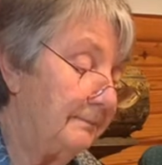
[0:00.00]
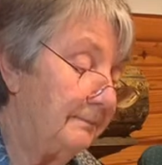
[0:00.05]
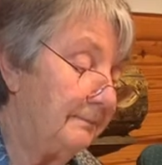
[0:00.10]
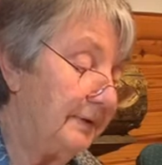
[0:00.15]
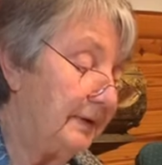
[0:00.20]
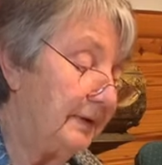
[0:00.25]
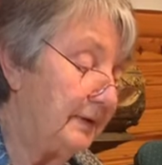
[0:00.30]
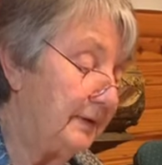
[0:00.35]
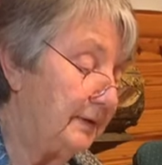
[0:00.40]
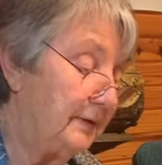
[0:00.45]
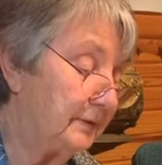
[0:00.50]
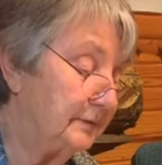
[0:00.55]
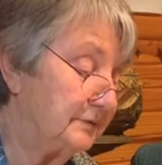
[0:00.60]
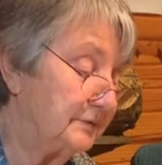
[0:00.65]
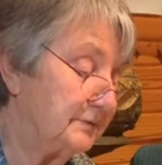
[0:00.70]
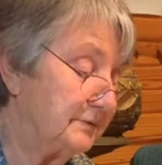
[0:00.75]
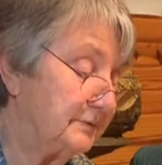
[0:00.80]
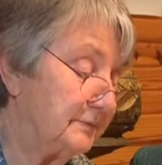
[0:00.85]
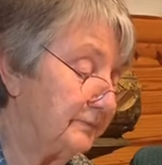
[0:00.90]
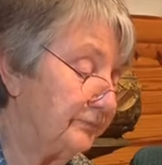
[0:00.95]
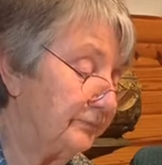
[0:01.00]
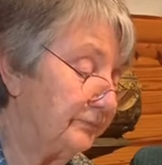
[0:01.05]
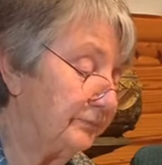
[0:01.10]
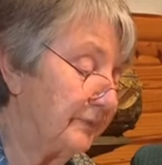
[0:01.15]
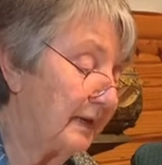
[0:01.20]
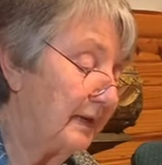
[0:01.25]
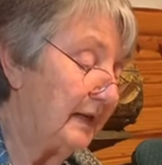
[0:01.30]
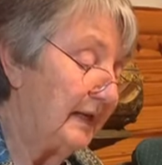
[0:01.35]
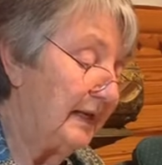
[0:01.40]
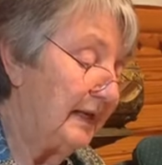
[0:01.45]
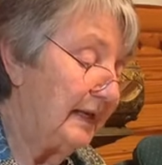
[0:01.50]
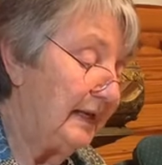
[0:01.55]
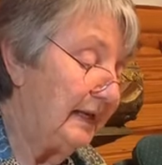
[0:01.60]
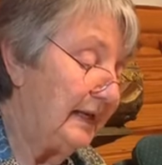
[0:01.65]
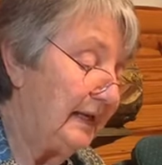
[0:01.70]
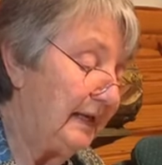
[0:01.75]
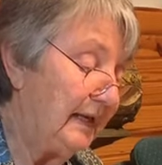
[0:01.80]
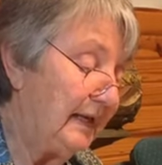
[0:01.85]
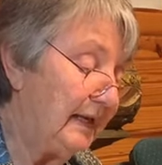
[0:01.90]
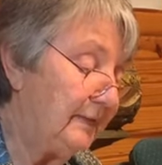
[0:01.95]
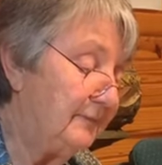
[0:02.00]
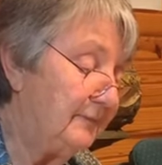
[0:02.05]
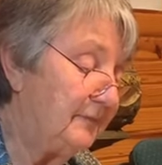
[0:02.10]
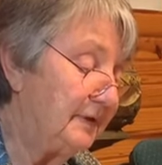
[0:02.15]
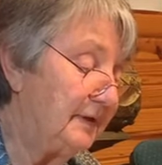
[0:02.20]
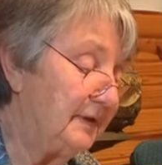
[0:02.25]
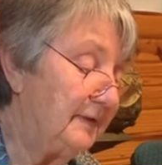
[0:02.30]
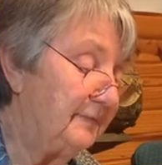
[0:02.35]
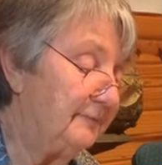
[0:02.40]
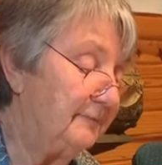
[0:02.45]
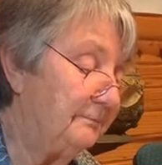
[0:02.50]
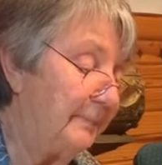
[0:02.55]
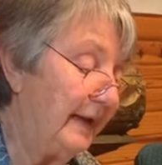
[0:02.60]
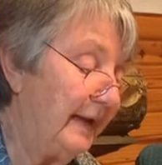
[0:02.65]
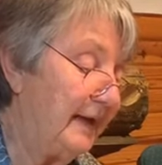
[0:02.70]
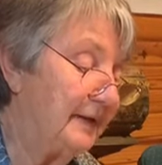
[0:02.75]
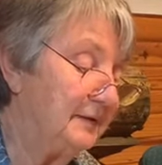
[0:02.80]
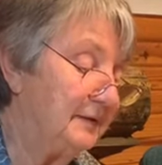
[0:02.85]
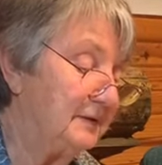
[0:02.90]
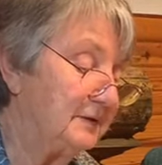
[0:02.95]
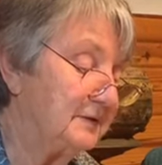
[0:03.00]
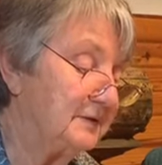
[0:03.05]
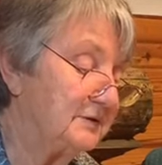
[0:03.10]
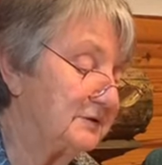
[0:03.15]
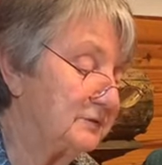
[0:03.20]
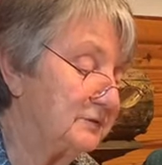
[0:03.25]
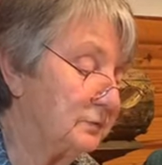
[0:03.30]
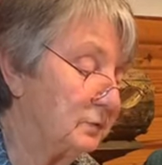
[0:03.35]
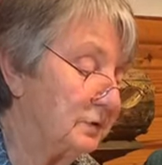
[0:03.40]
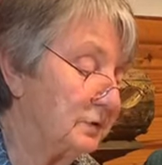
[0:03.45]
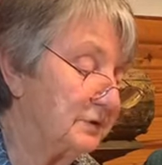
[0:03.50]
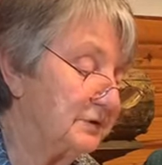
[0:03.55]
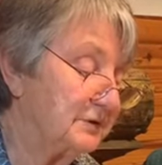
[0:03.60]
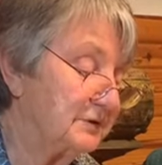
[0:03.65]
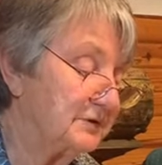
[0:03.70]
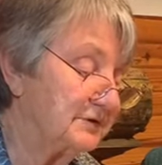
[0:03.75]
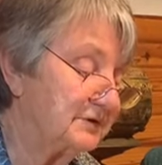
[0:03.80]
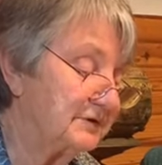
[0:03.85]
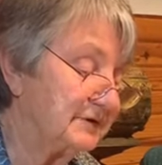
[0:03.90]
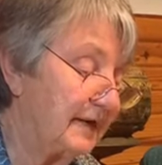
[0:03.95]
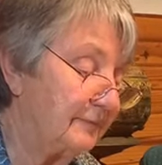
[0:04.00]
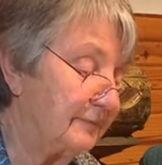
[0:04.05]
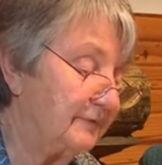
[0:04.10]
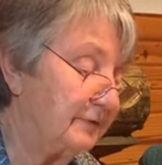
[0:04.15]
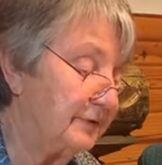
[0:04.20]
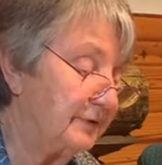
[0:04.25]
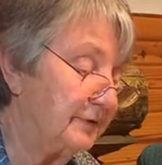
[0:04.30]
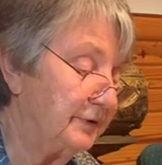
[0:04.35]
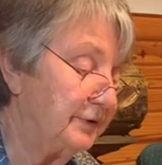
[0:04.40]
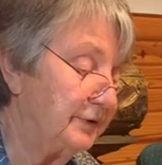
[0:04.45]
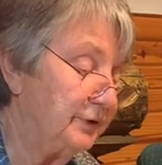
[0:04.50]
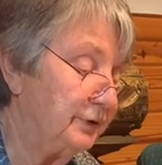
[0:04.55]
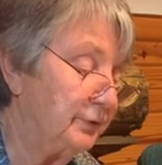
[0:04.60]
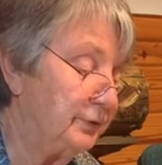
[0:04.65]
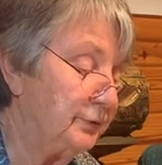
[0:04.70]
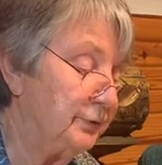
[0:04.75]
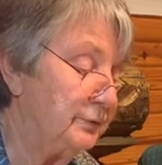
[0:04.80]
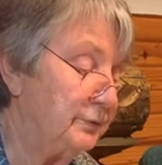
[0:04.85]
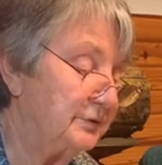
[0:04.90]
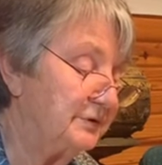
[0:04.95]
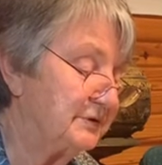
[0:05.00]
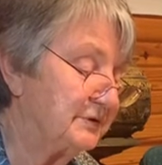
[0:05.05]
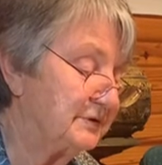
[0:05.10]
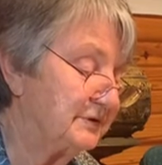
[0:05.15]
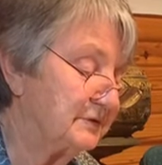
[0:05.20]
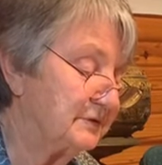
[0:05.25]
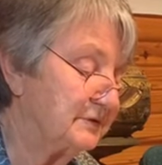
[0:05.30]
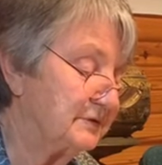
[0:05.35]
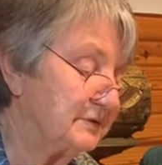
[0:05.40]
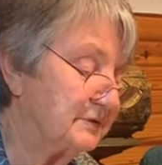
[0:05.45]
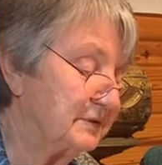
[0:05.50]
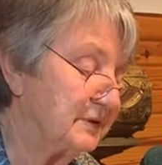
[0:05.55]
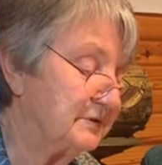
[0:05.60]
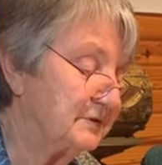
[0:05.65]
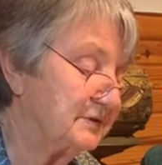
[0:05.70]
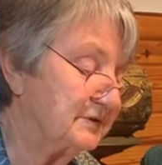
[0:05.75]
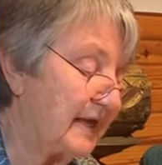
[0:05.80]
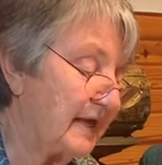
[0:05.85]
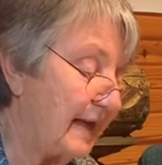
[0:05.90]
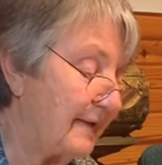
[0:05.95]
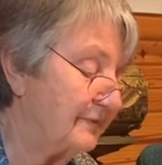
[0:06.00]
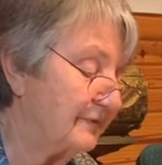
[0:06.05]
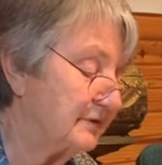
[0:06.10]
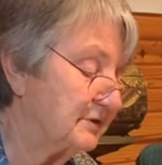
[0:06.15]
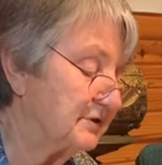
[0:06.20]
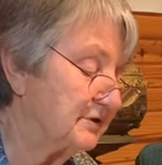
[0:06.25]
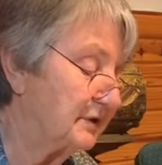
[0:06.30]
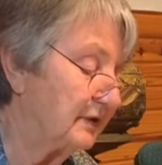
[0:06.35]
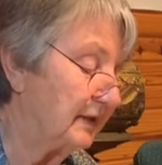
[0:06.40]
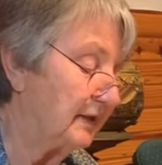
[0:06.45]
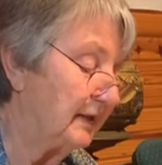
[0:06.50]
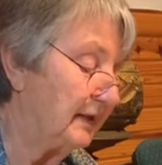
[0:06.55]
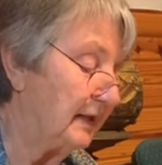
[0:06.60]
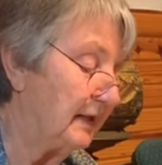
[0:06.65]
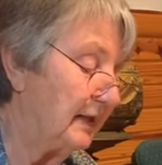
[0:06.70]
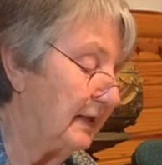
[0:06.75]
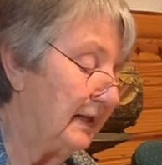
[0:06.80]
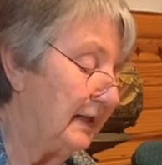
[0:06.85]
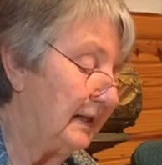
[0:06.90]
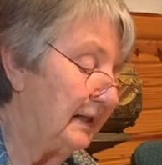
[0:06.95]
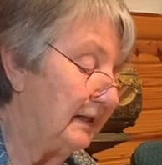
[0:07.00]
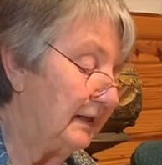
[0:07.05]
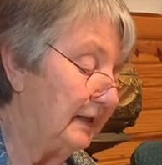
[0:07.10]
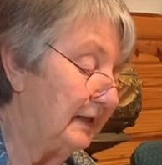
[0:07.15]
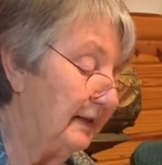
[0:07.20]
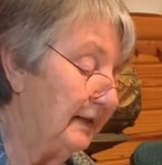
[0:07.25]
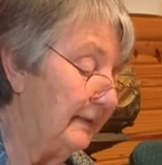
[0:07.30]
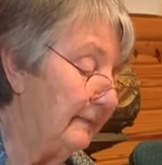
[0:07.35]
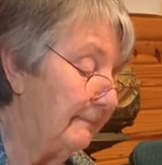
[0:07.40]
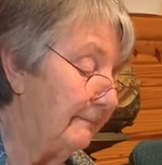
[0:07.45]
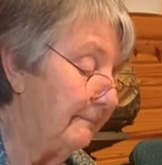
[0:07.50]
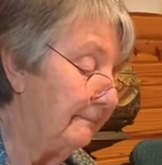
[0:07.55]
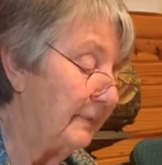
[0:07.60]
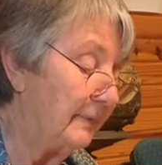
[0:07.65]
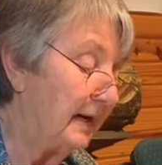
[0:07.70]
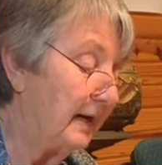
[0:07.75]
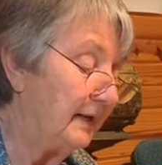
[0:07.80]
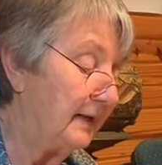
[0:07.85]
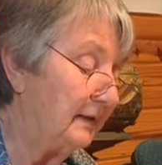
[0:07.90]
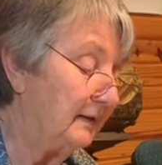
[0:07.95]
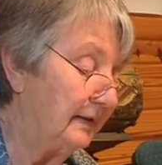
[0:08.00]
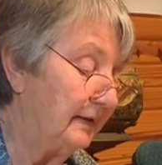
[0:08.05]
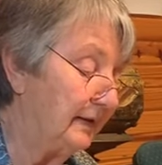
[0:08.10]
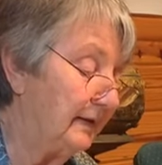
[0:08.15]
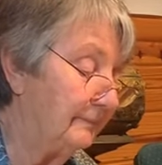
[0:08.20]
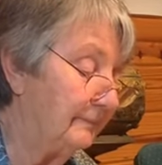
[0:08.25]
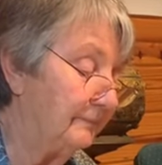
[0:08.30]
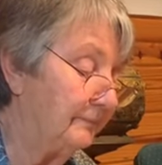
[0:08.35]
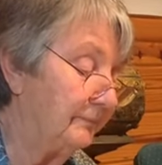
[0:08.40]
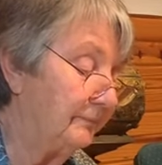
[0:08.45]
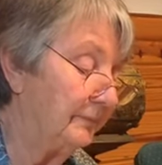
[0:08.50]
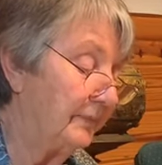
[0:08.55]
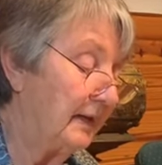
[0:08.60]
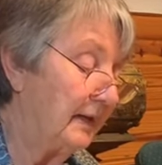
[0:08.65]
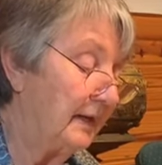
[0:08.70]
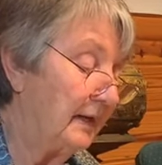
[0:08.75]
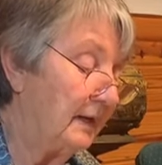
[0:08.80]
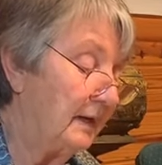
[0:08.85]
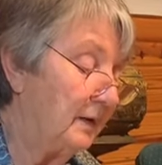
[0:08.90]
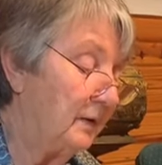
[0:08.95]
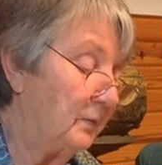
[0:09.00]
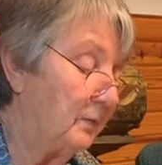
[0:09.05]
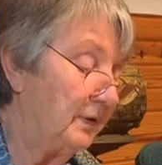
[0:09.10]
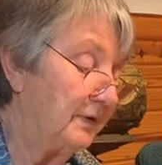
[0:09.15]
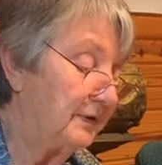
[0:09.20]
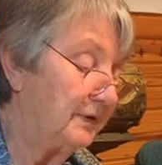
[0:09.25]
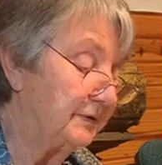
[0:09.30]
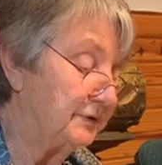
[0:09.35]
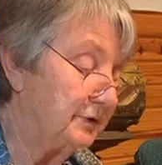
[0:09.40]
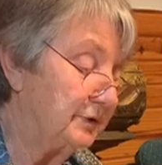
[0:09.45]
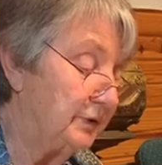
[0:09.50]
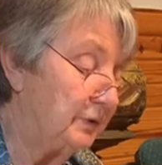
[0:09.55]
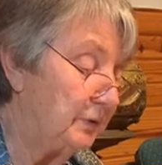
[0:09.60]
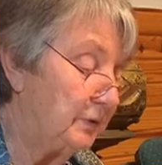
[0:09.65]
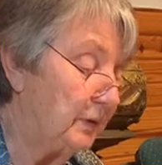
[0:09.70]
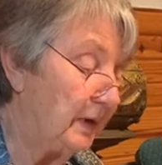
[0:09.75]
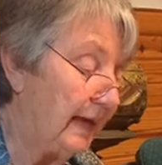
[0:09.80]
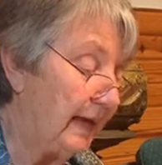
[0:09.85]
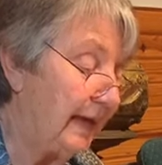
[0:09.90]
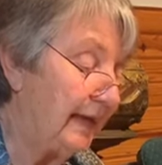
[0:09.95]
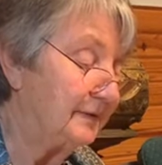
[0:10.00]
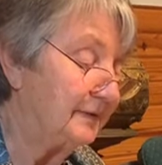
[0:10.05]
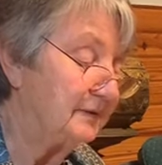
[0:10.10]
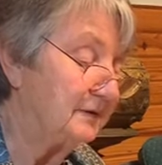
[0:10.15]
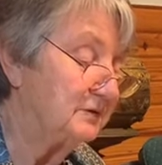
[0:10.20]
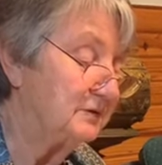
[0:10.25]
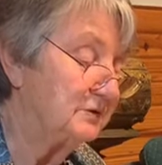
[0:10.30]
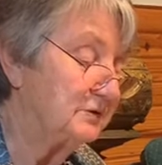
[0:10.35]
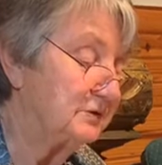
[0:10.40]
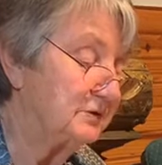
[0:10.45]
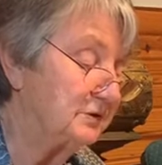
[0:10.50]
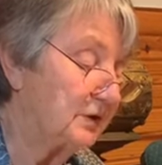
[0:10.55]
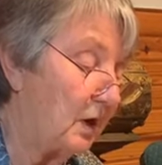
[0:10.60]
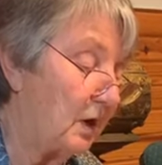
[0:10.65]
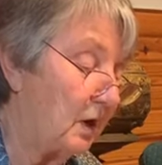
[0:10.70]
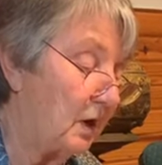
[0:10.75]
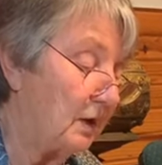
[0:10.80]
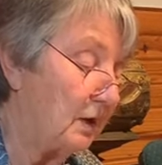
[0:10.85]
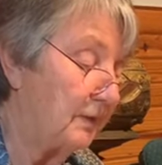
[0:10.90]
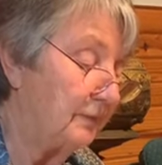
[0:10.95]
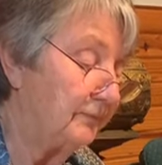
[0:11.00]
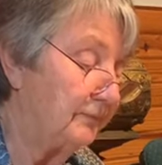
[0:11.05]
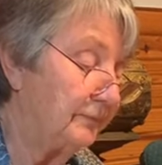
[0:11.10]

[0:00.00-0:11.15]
Bhikkhus, even if bandits were to sever you savagely, limb by limb, with a two-handed saw.